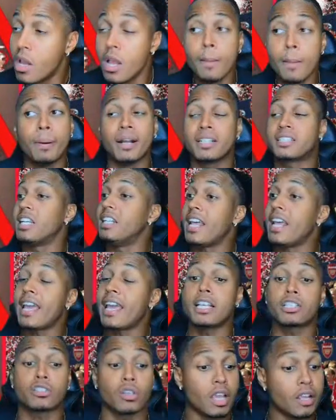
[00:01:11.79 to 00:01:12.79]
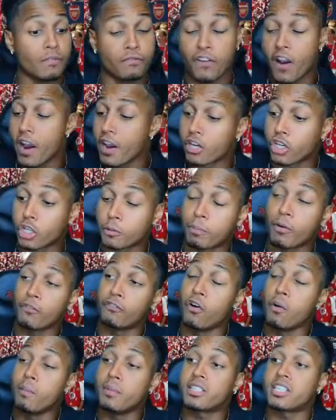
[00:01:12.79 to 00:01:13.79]
But today is very good
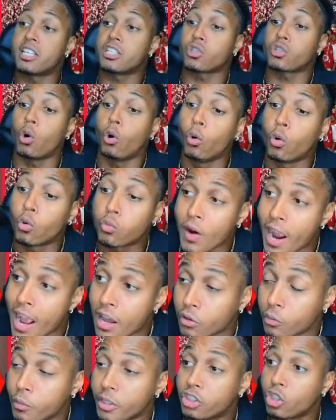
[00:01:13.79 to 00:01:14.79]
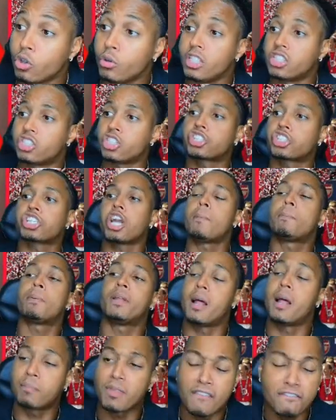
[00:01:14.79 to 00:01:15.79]
performances all round. We do need to sharpen
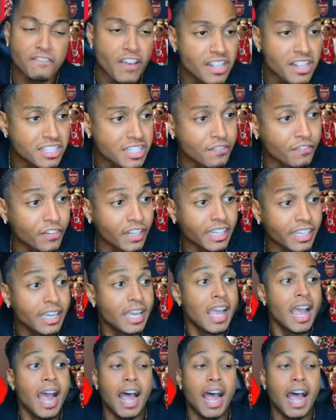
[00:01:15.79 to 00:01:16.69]
up defensively.